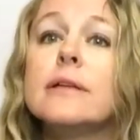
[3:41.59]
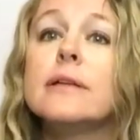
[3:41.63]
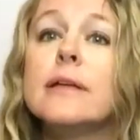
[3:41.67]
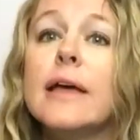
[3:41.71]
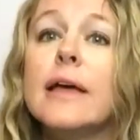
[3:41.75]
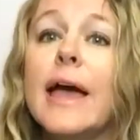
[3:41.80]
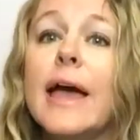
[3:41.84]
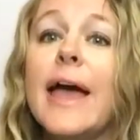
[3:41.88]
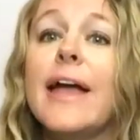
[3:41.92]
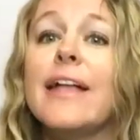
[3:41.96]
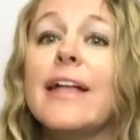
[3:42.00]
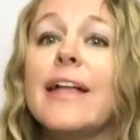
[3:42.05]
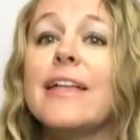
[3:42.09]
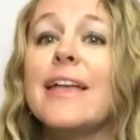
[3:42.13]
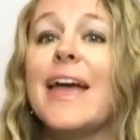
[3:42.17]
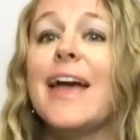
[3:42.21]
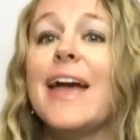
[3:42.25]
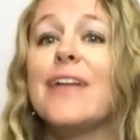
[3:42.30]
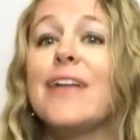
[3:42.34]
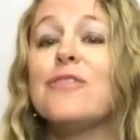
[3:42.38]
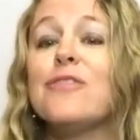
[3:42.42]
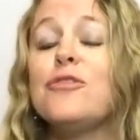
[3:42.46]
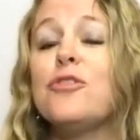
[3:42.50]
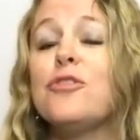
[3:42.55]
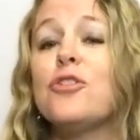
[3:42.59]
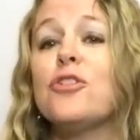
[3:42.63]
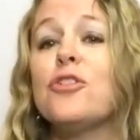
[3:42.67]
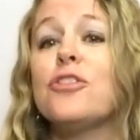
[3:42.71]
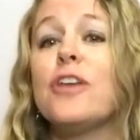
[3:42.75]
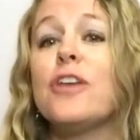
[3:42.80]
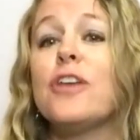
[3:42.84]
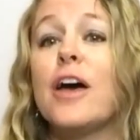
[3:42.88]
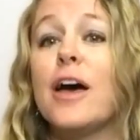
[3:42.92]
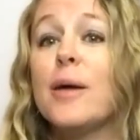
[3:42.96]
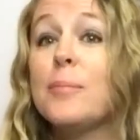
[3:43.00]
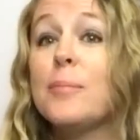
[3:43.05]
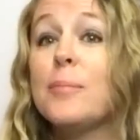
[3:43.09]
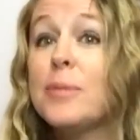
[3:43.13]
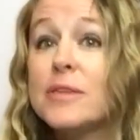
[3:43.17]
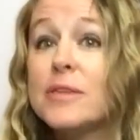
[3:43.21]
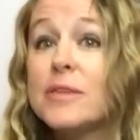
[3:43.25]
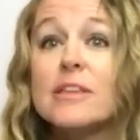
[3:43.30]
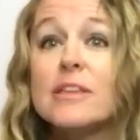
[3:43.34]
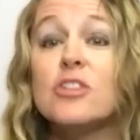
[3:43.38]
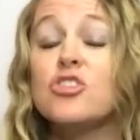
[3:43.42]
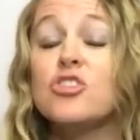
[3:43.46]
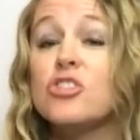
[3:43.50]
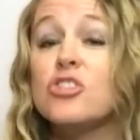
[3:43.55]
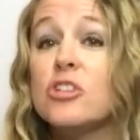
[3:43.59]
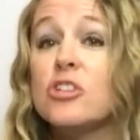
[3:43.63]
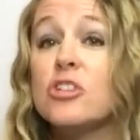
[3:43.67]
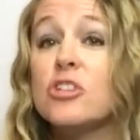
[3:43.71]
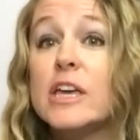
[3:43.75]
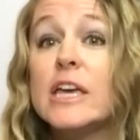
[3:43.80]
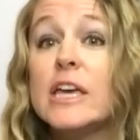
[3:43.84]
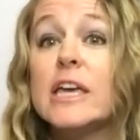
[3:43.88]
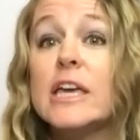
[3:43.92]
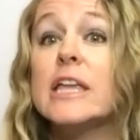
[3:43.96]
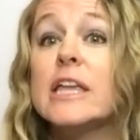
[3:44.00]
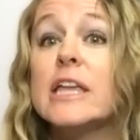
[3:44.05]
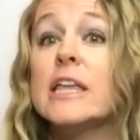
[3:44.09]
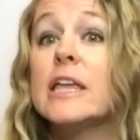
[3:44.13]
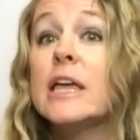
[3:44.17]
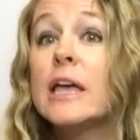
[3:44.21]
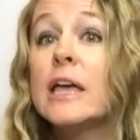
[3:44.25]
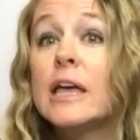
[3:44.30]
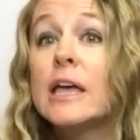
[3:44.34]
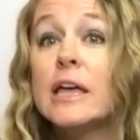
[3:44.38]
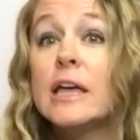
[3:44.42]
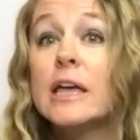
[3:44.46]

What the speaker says: and for the positioning,